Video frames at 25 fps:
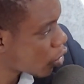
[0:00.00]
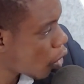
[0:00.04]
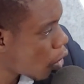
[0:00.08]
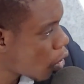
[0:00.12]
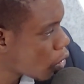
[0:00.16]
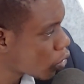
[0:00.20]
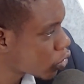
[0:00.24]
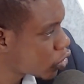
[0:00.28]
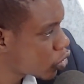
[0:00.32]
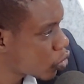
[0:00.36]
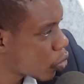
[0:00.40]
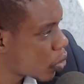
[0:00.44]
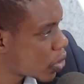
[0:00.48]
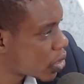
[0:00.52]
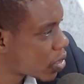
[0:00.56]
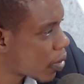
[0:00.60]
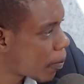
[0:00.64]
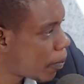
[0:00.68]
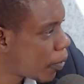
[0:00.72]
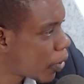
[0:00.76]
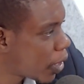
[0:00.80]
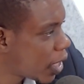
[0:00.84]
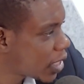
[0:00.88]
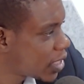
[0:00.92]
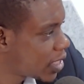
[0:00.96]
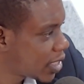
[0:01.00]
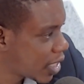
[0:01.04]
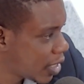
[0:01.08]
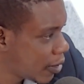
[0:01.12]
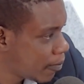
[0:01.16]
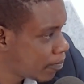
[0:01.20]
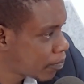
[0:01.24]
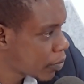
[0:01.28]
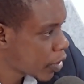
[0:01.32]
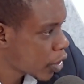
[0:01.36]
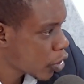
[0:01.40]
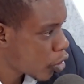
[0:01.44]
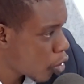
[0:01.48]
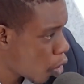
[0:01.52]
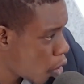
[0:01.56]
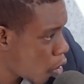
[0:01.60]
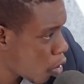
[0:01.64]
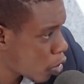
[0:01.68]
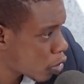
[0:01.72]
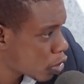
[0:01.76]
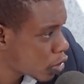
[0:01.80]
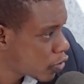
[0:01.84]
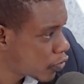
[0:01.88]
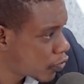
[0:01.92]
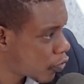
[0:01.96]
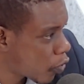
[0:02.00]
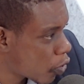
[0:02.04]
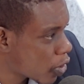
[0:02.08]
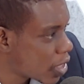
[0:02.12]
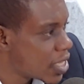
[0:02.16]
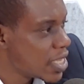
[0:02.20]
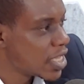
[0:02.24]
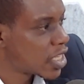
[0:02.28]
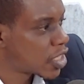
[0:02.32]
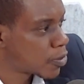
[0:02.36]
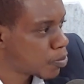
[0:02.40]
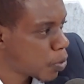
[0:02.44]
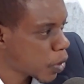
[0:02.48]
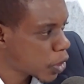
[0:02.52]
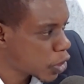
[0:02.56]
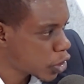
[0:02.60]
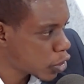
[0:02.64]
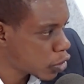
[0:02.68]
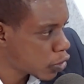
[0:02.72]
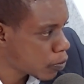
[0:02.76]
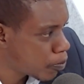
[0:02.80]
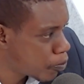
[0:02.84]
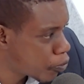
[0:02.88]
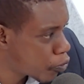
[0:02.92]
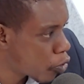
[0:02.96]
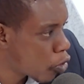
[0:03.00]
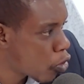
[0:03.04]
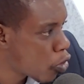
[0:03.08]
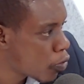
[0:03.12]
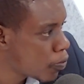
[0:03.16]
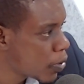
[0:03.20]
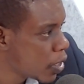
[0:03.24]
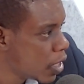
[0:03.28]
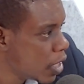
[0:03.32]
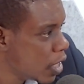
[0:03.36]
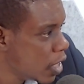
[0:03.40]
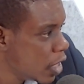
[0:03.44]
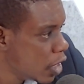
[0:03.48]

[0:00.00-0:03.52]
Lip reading: Also in the bulletin, calls for a special probe